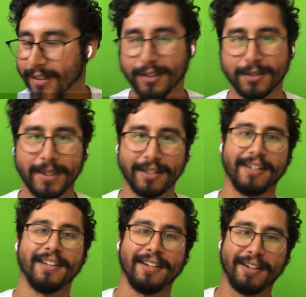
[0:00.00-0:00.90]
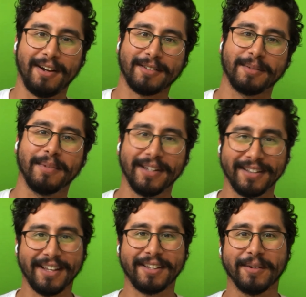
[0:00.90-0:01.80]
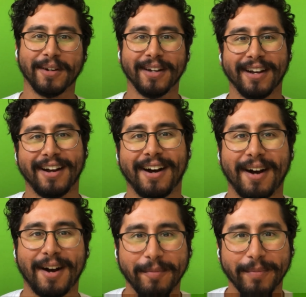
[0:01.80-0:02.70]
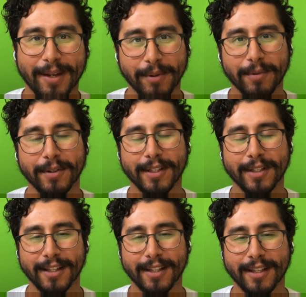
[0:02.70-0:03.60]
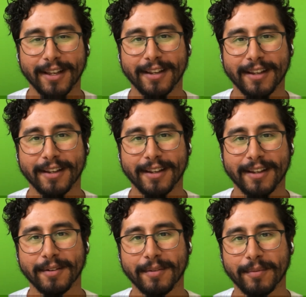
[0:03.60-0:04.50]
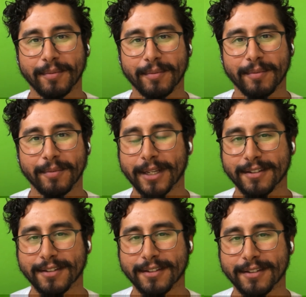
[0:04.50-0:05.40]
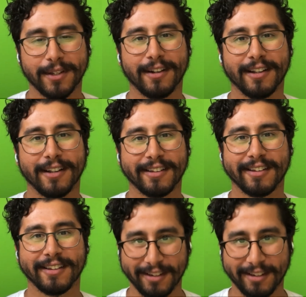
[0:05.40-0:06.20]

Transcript: Sweet, awesome, thank you. Yeah, we really like making this stuff. We love sharing it with y'all.